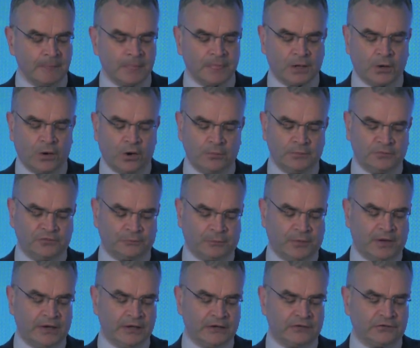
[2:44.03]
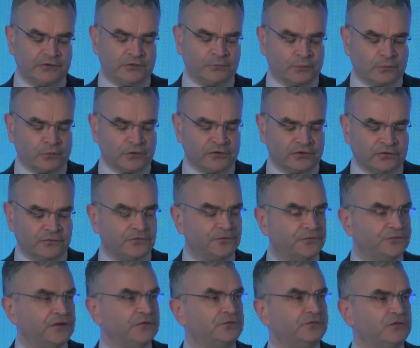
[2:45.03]
The hub has piloted more than
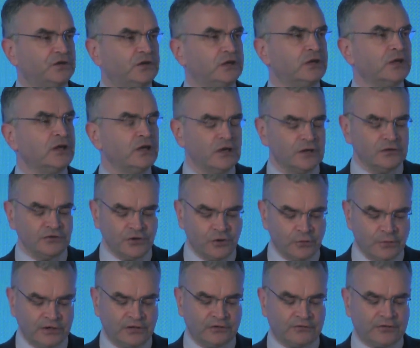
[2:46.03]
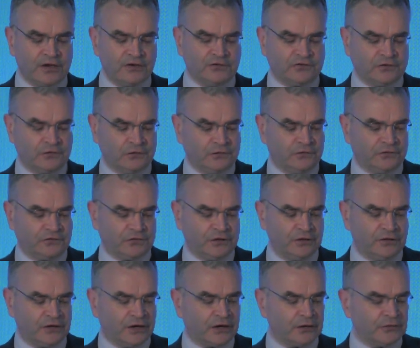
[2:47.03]
50 new innovations in
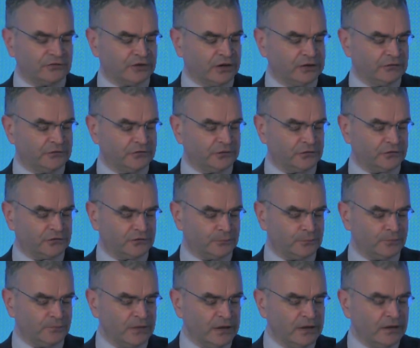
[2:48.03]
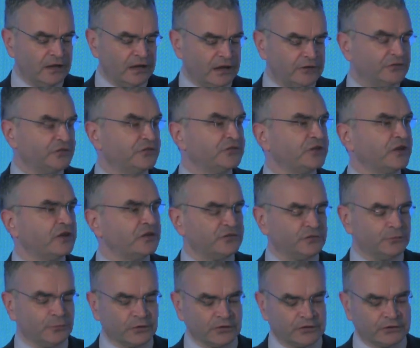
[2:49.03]
the Irish health system, has
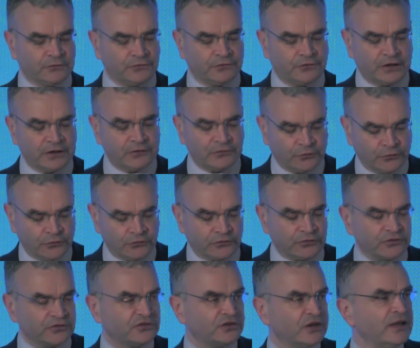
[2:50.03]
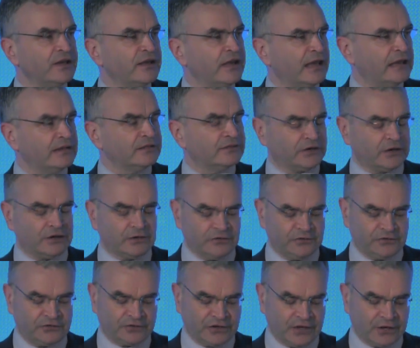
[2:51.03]
assessed more than 500 healthcare
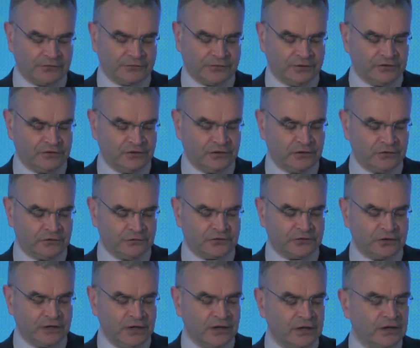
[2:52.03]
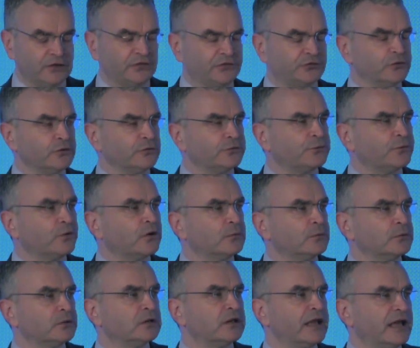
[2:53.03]
staff ideas, and through a
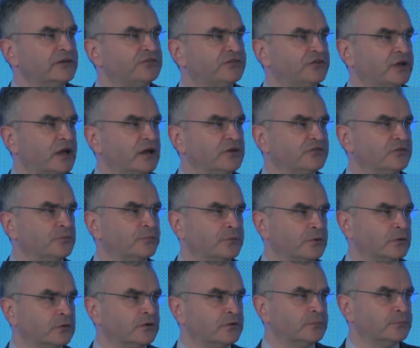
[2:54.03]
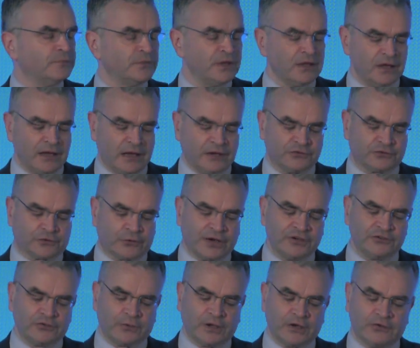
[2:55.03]
formal education programme has
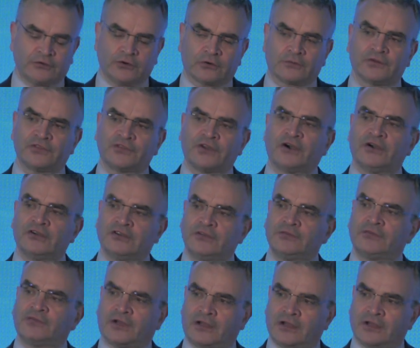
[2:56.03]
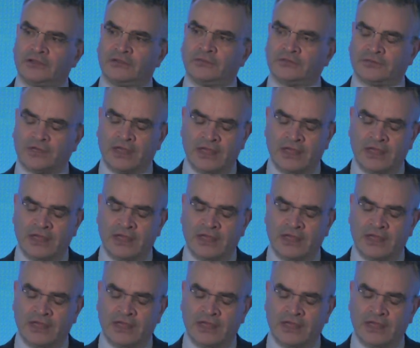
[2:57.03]
graduated over 35